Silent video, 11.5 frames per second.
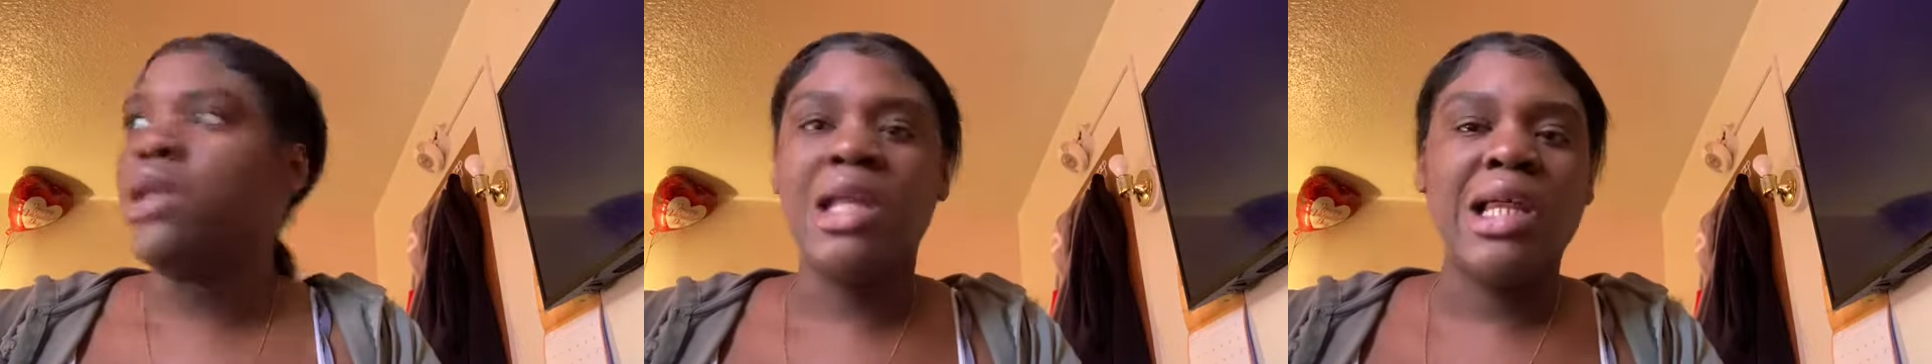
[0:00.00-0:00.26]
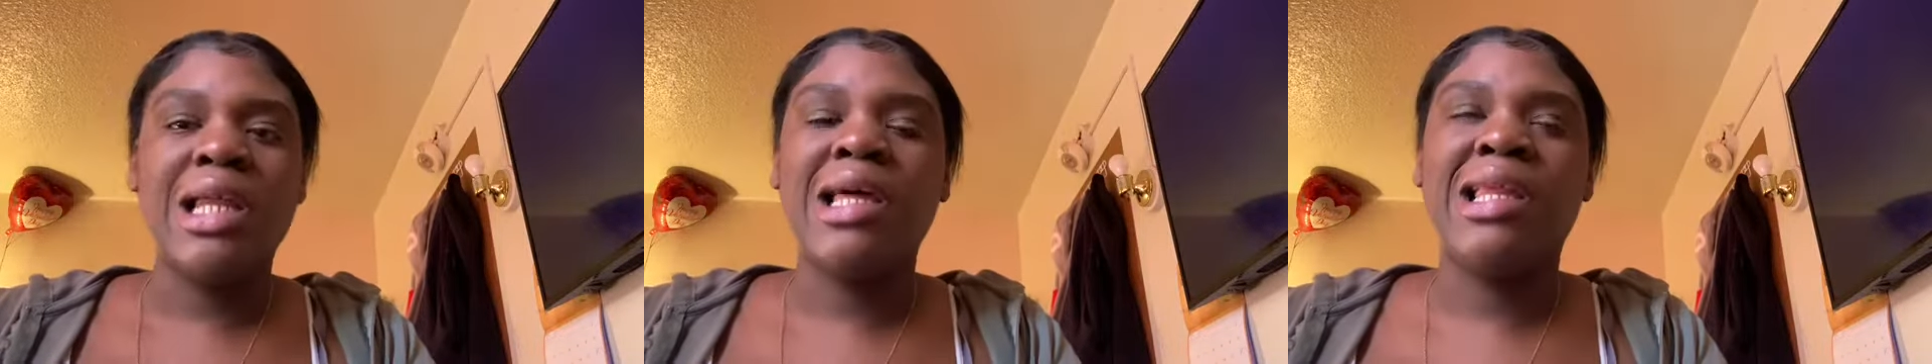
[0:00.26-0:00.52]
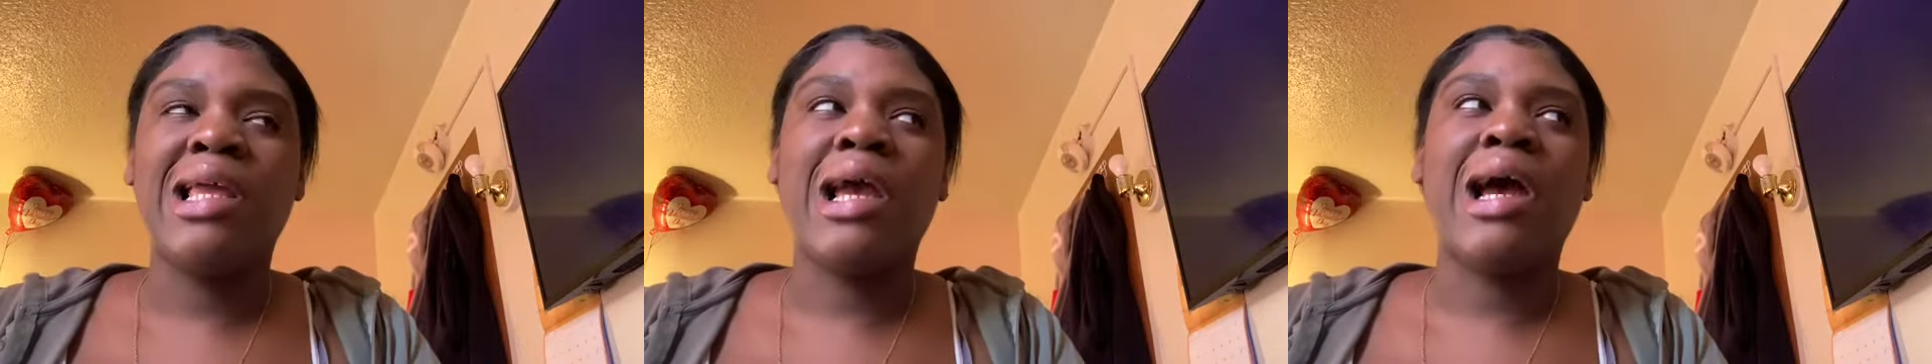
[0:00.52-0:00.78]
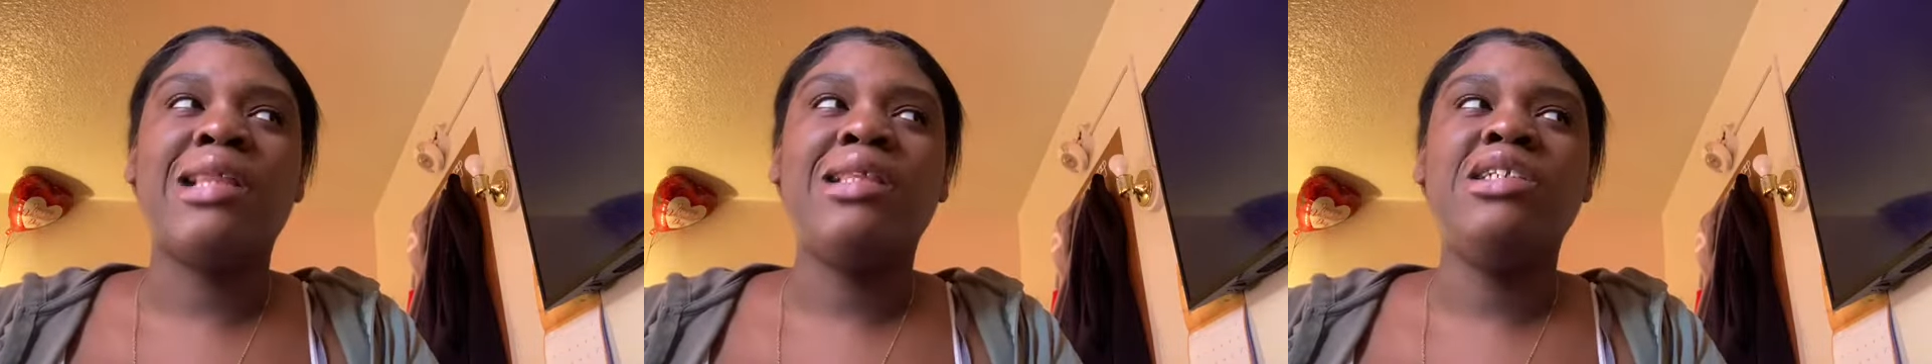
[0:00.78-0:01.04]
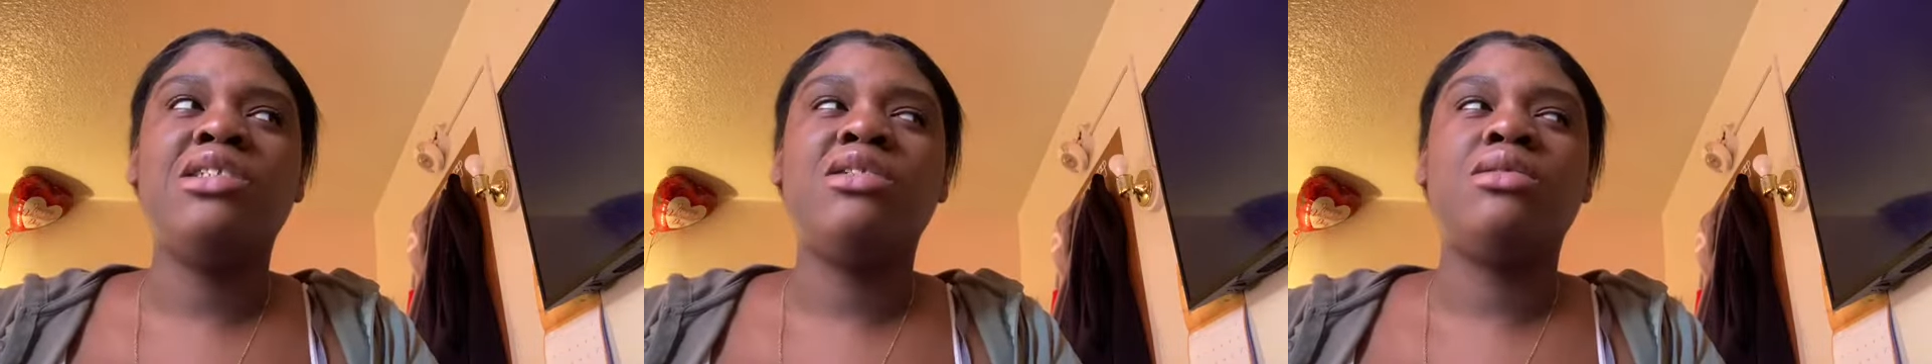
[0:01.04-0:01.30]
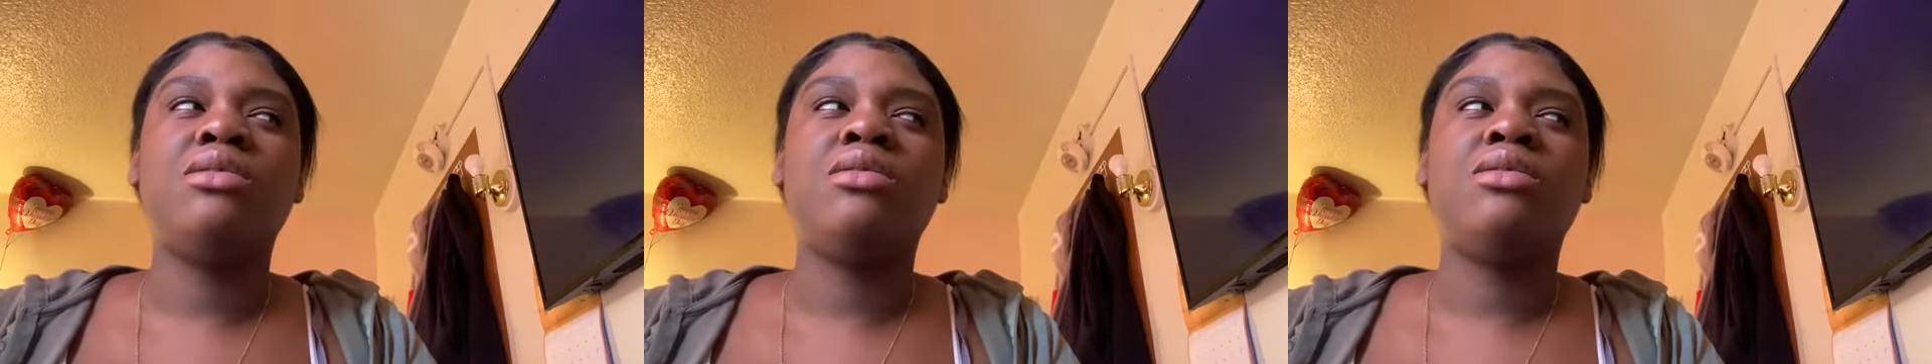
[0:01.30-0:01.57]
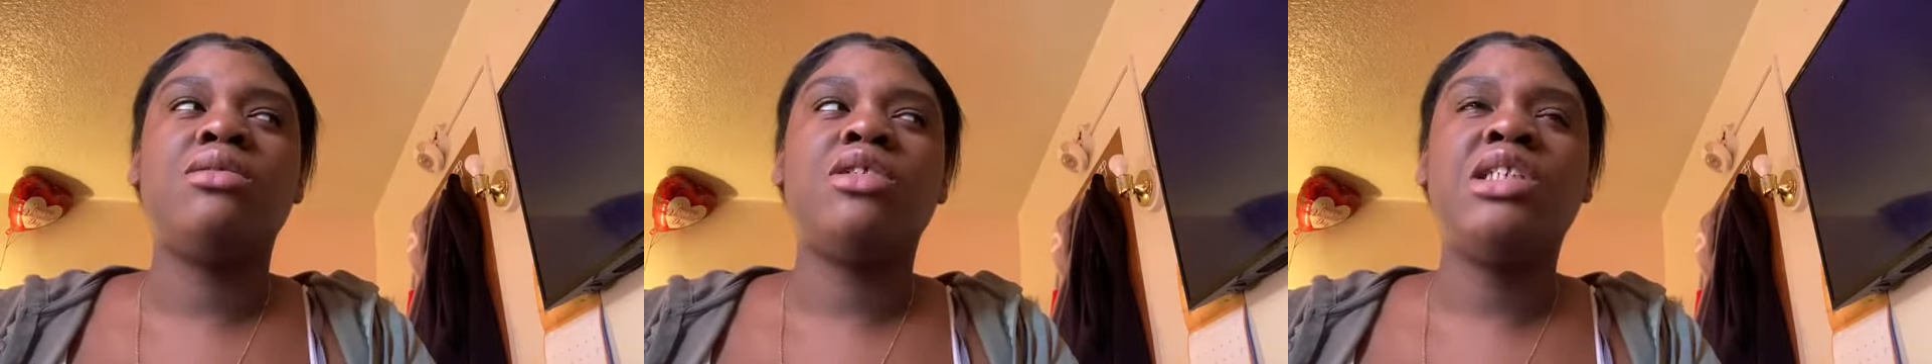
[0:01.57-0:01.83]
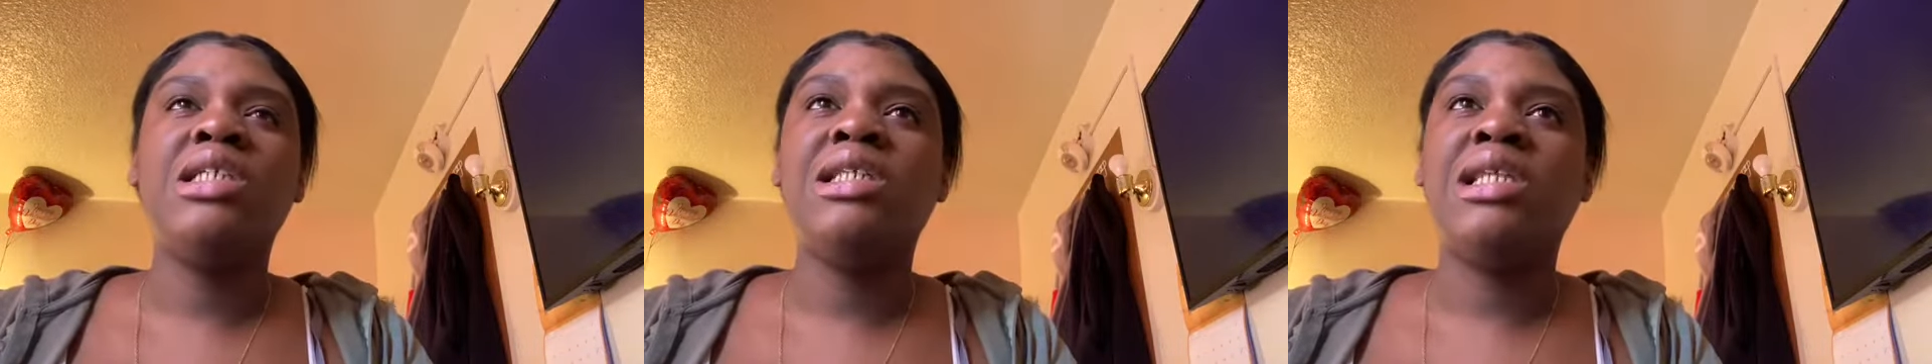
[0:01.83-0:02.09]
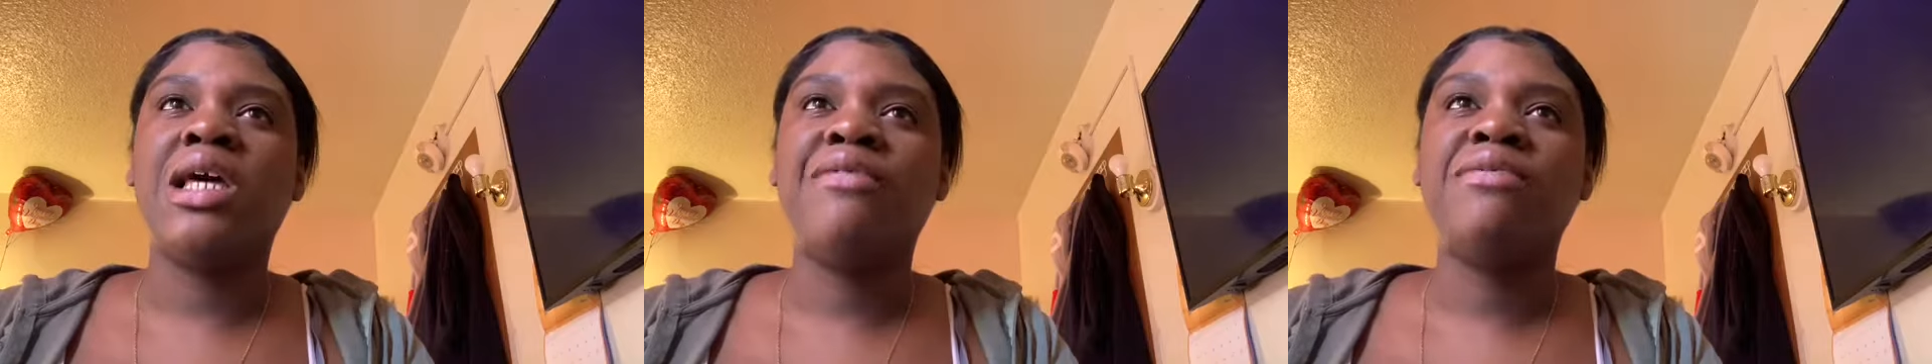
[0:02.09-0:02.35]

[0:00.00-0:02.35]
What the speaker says: I think she left